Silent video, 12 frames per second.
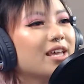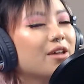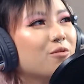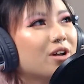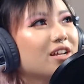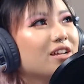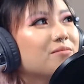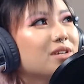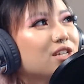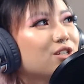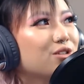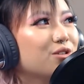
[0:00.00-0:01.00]
wanted
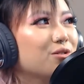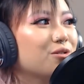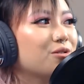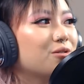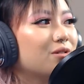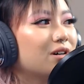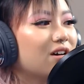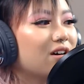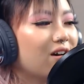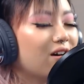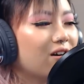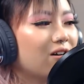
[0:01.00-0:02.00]
me to
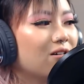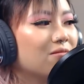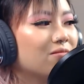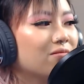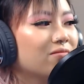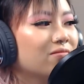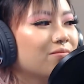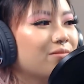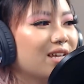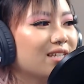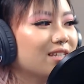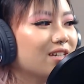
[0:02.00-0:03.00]

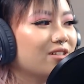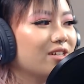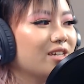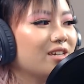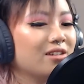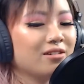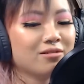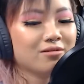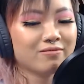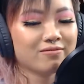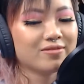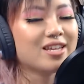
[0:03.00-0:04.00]
basically
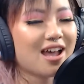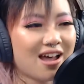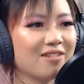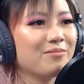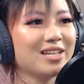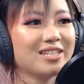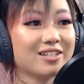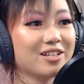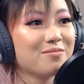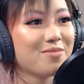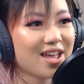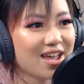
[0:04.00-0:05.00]

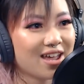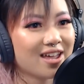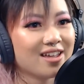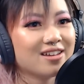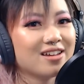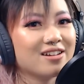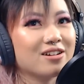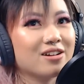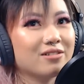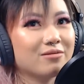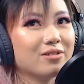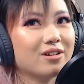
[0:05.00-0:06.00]
pay
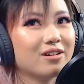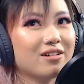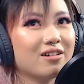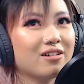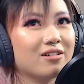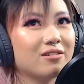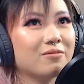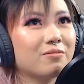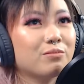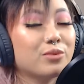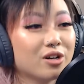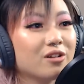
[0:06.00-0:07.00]
and
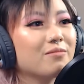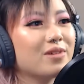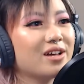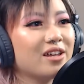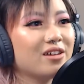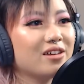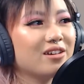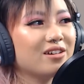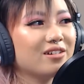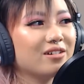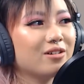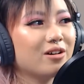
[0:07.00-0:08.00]
book my
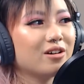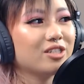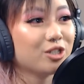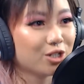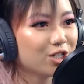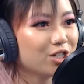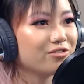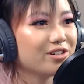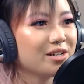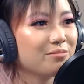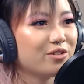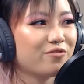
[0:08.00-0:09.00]

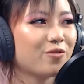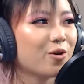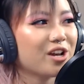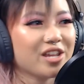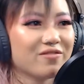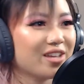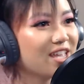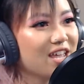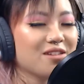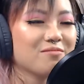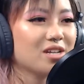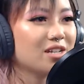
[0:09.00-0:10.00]
surgery before I even
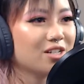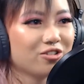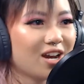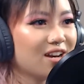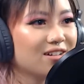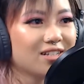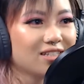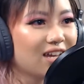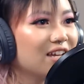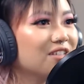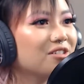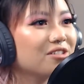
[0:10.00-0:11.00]
came in and tried on
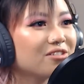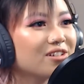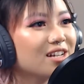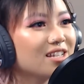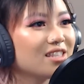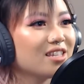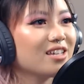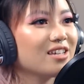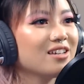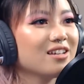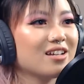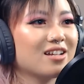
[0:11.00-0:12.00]
sizers or
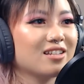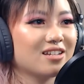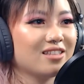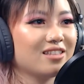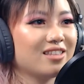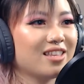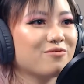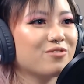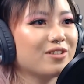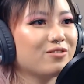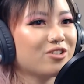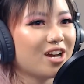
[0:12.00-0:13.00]
anything. And then they
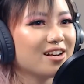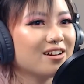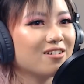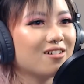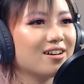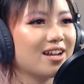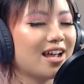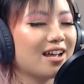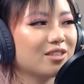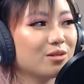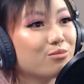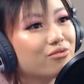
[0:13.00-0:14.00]
would have tried it on
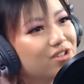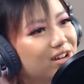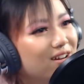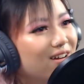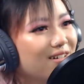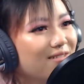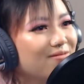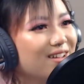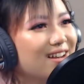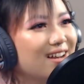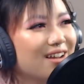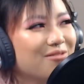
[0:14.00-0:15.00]
at the pre-op.
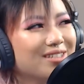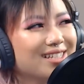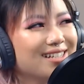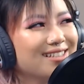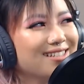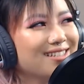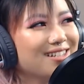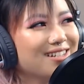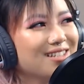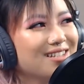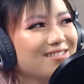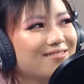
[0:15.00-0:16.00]
And I was like, this
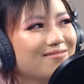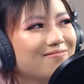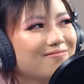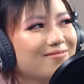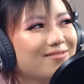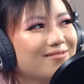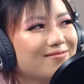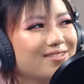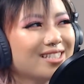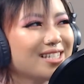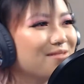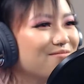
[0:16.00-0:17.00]
doesn't
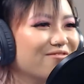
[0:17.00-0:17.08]
seem,